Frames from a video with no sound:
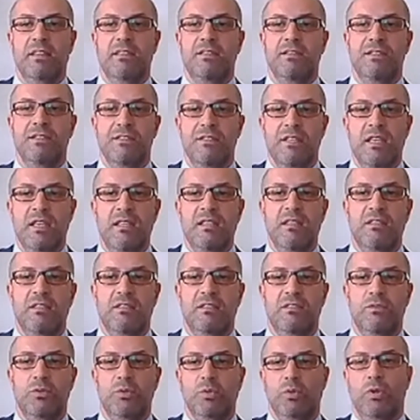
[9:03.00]
it is needed
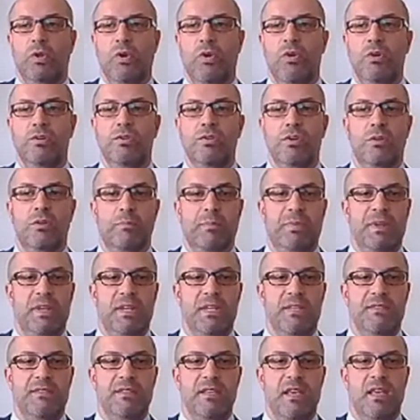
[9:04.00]
to long-term
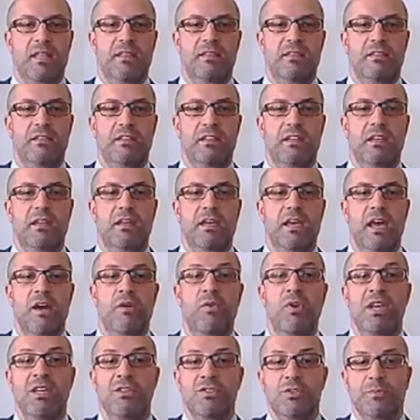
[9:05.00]
plans and uh,
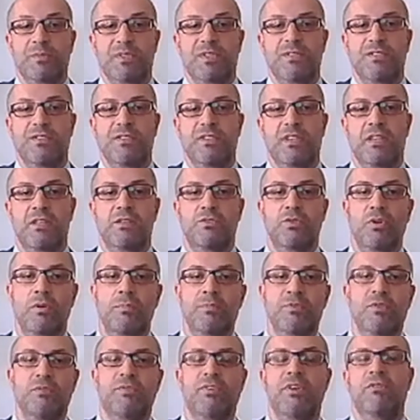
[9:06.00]
arrangements in
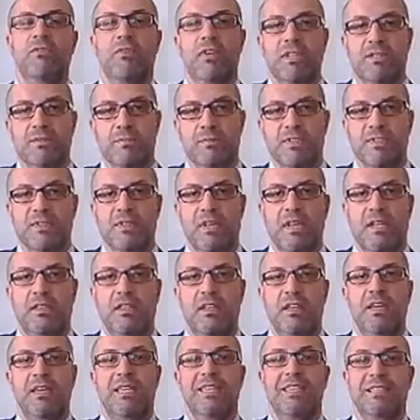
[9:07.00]
terms of investments
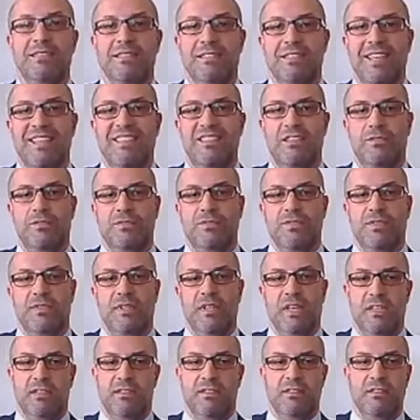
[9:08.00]
and incentives,
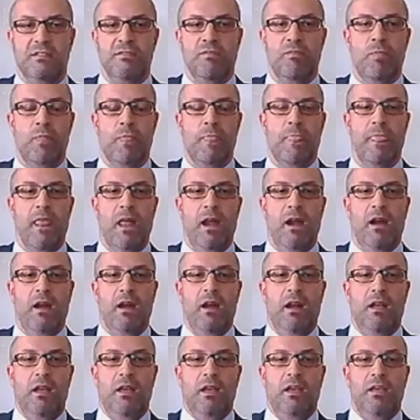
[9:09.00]
Nelson.
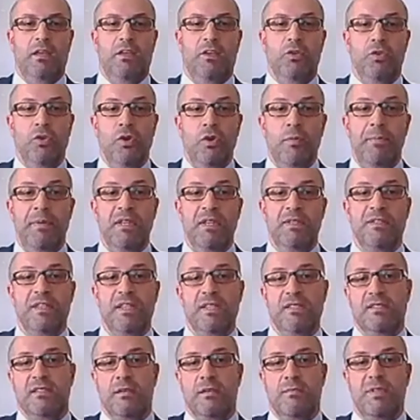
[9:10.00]
European
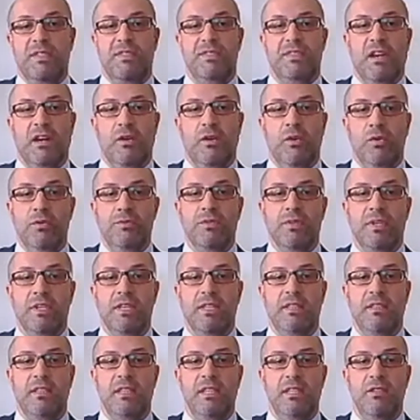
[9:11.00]
SMEs are also
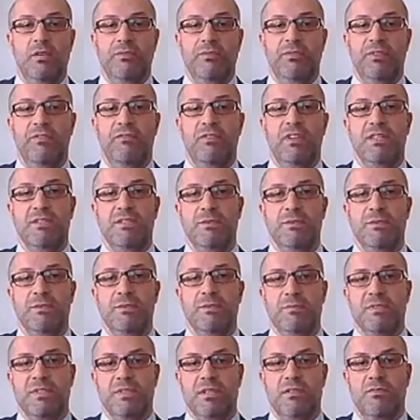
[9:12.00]
in need of
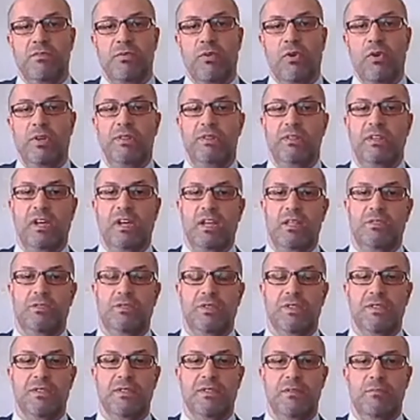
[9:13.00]
investments in foreign
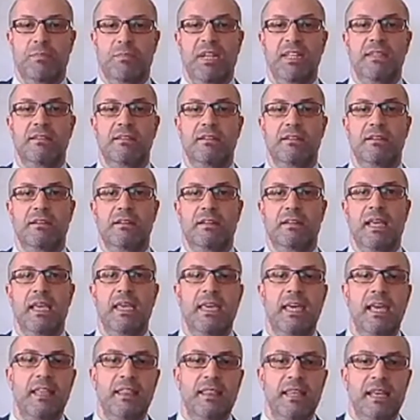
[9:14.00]
countries, but
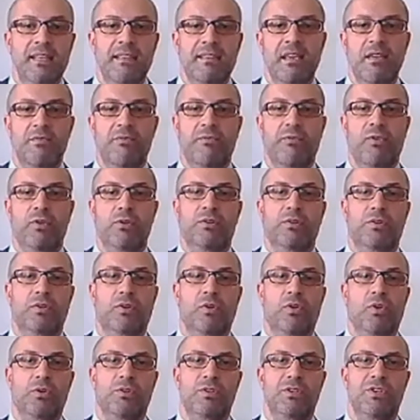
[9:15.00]
they cannot afford to
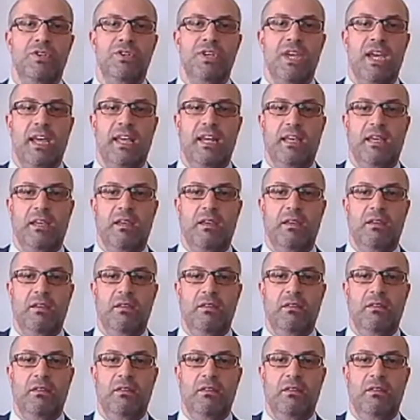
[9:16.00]
go to China.